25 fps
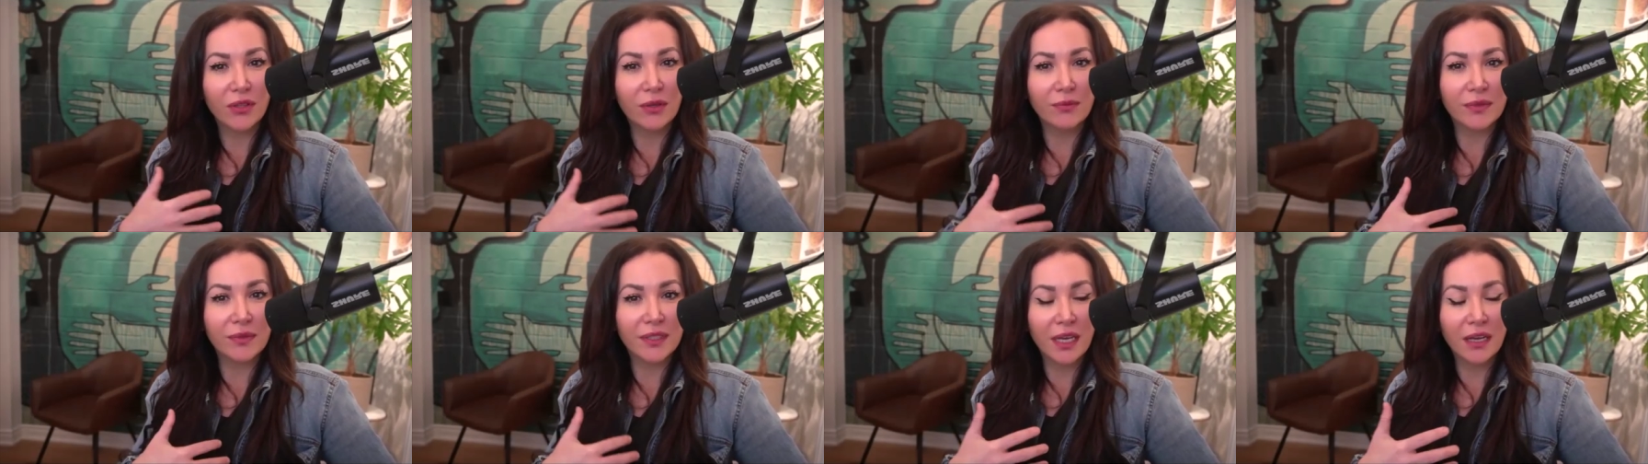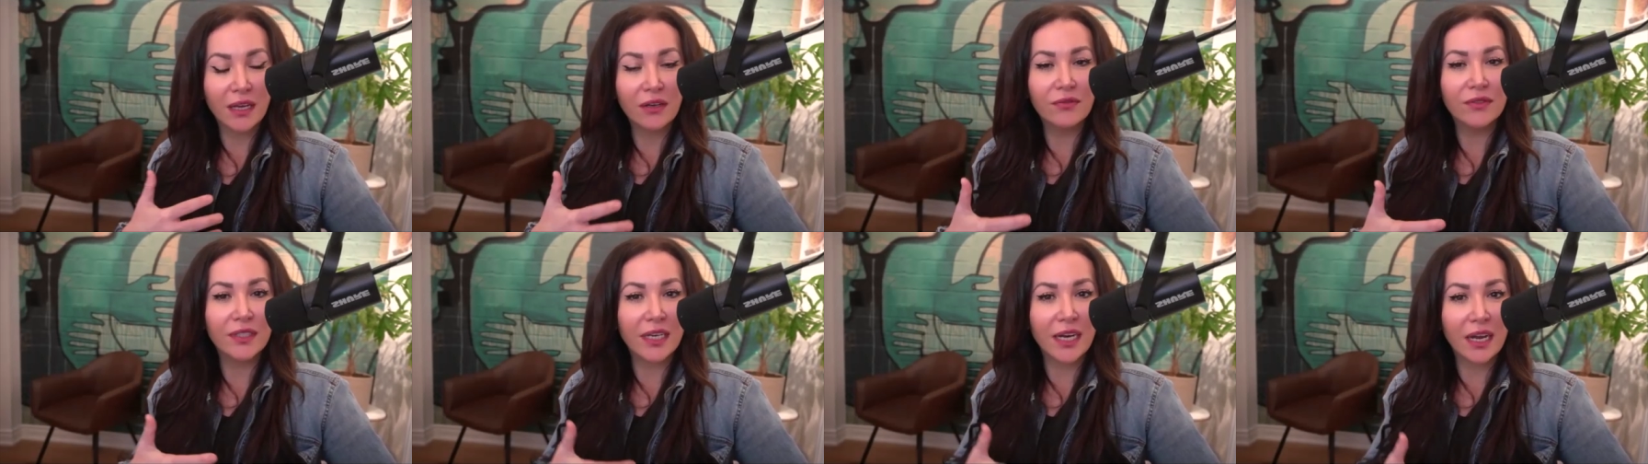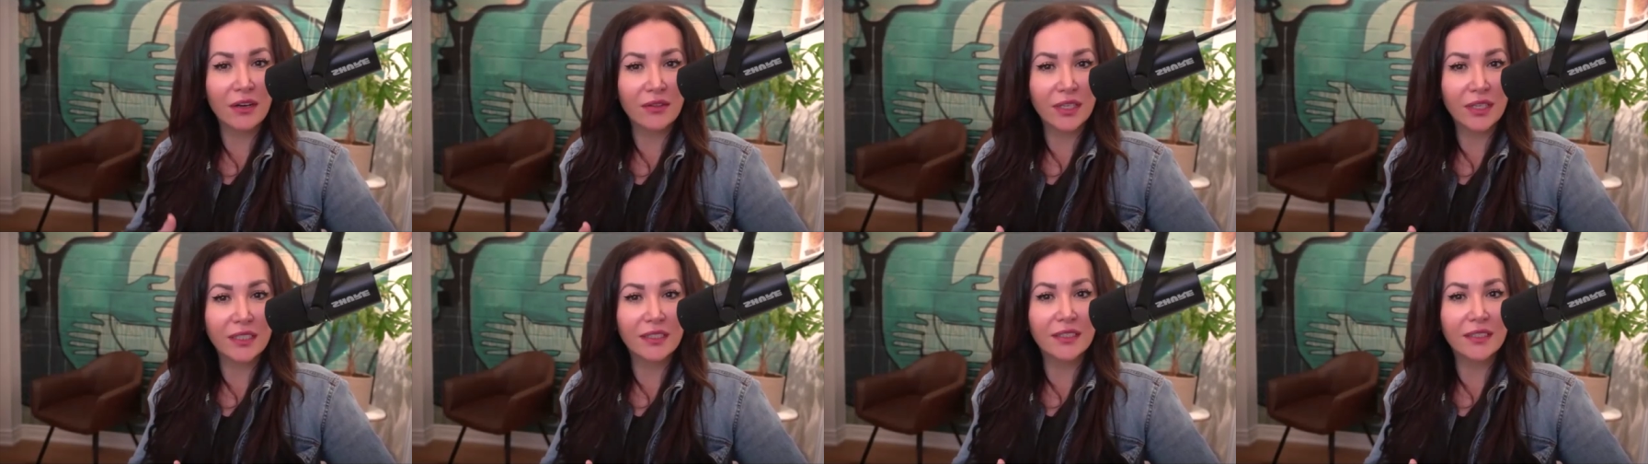themselves and
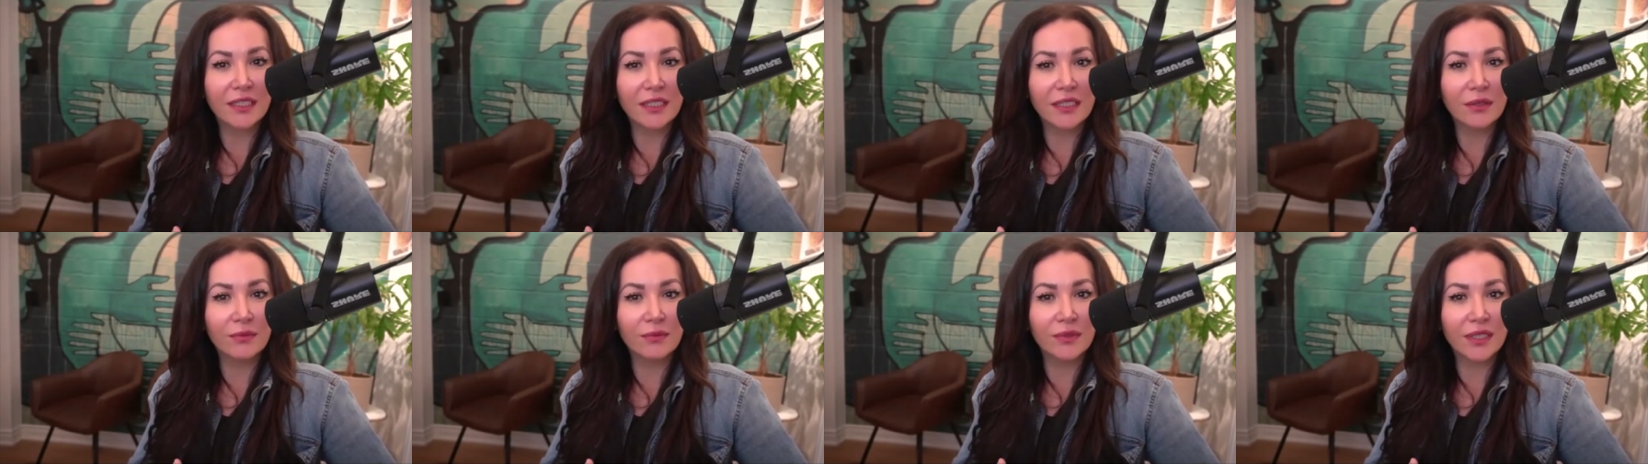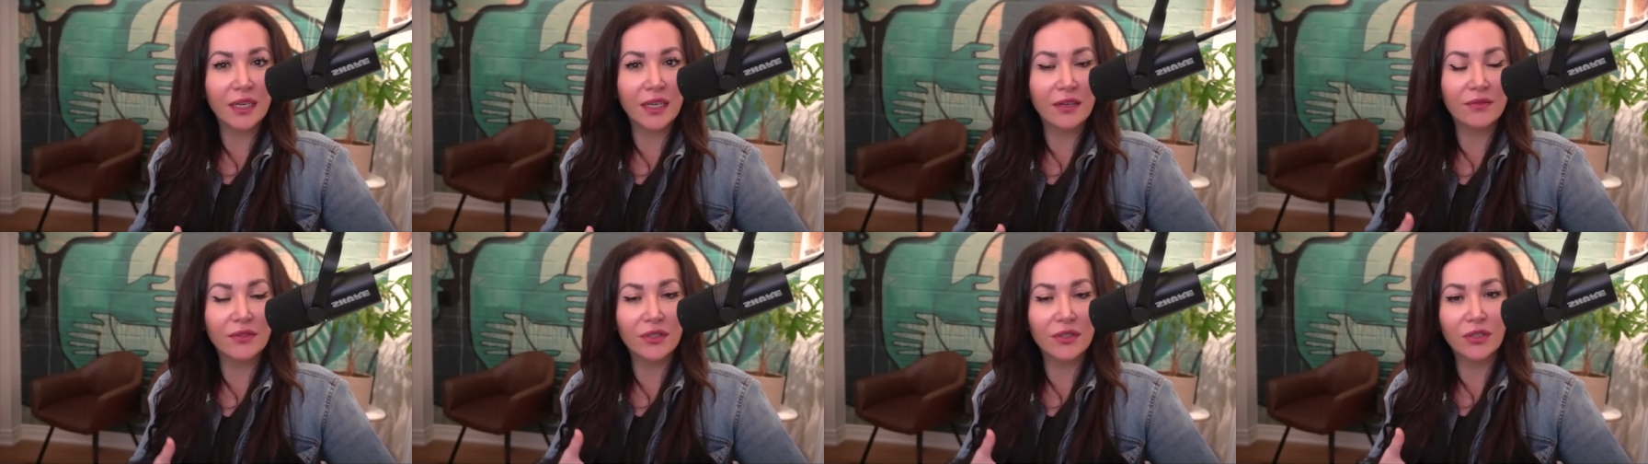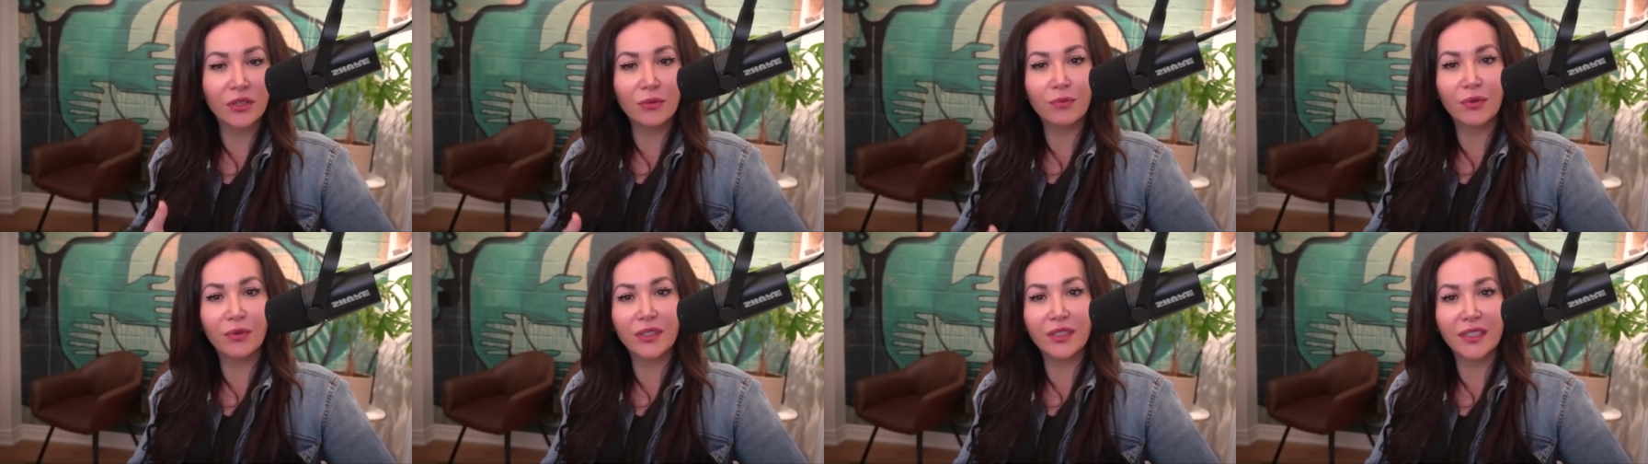how they see themselves and
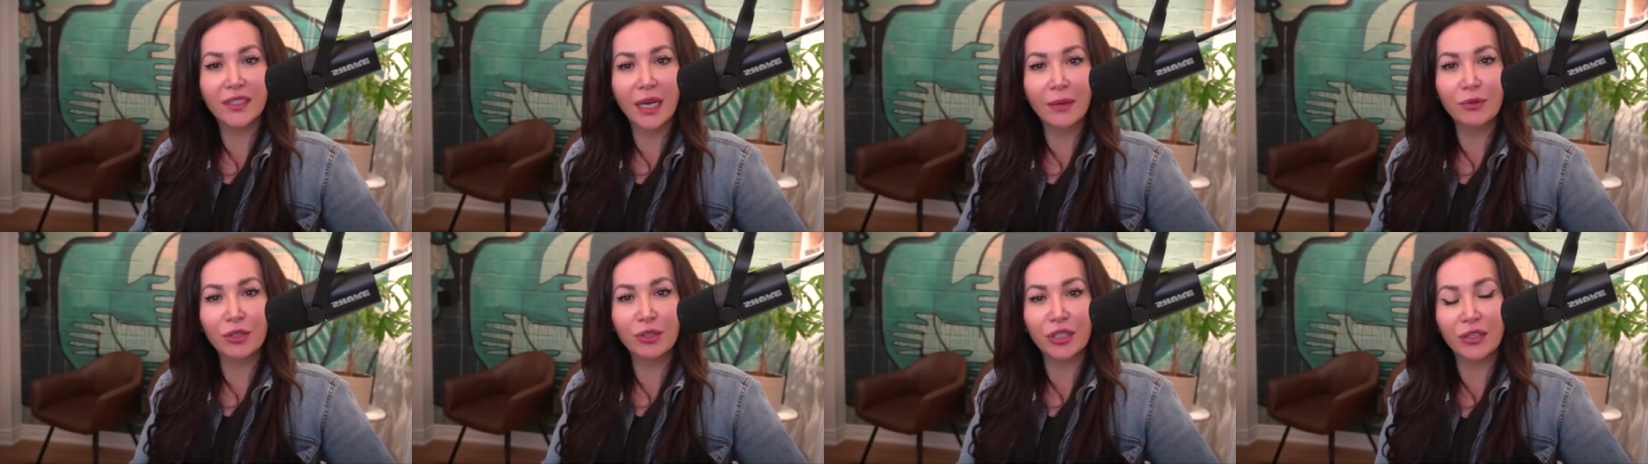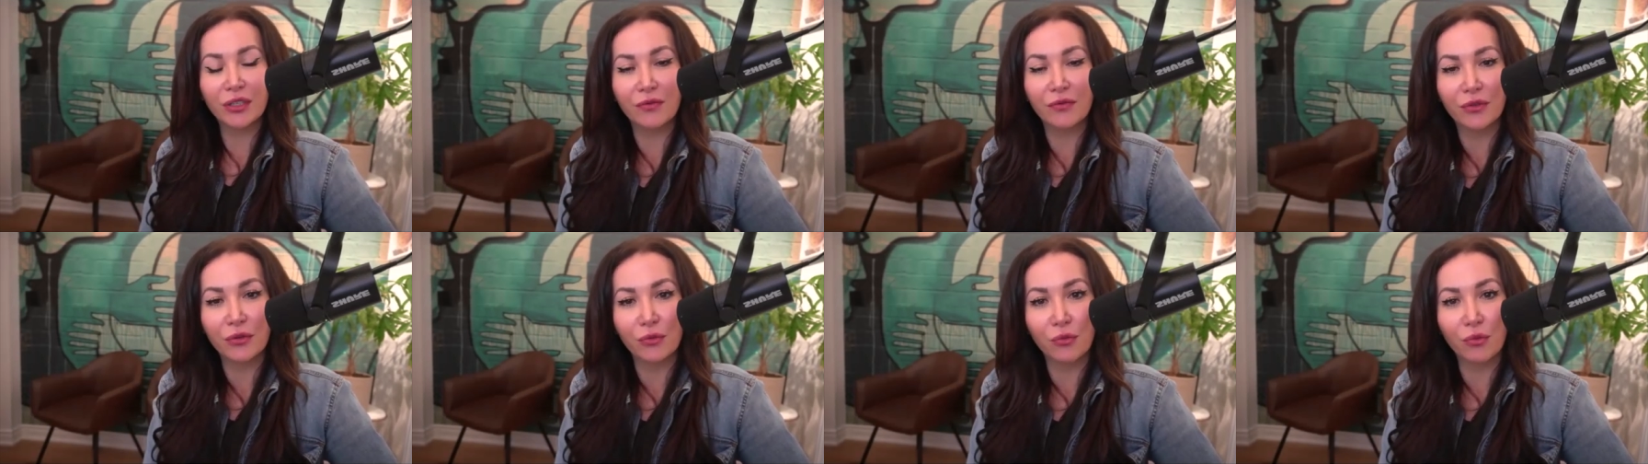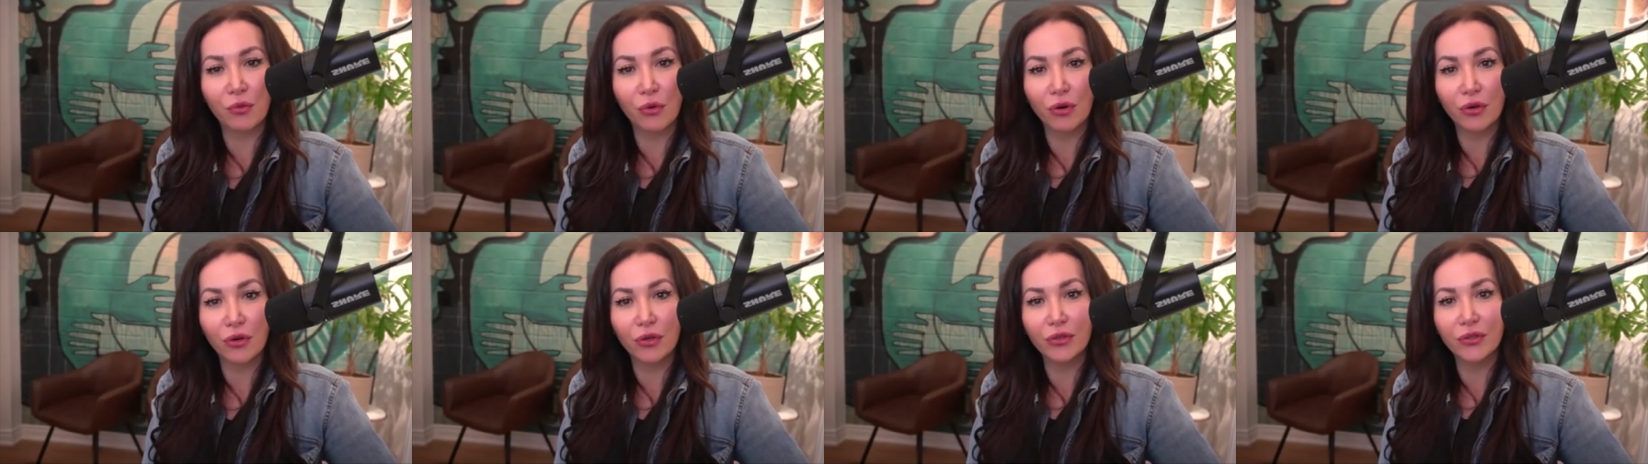their perception of the
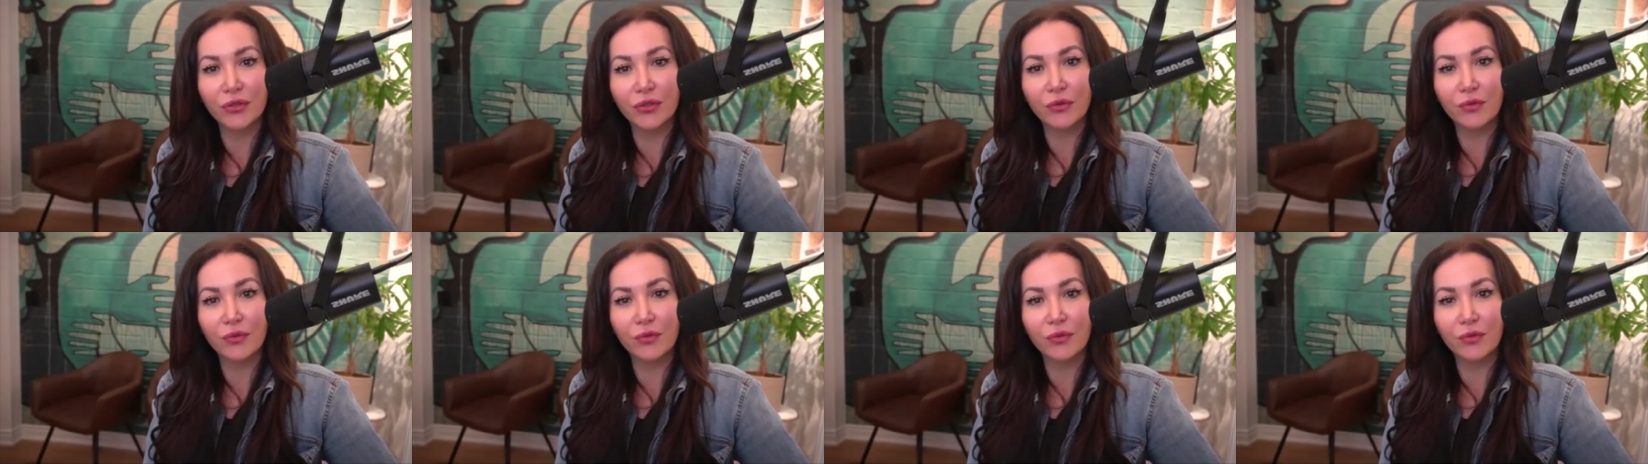world,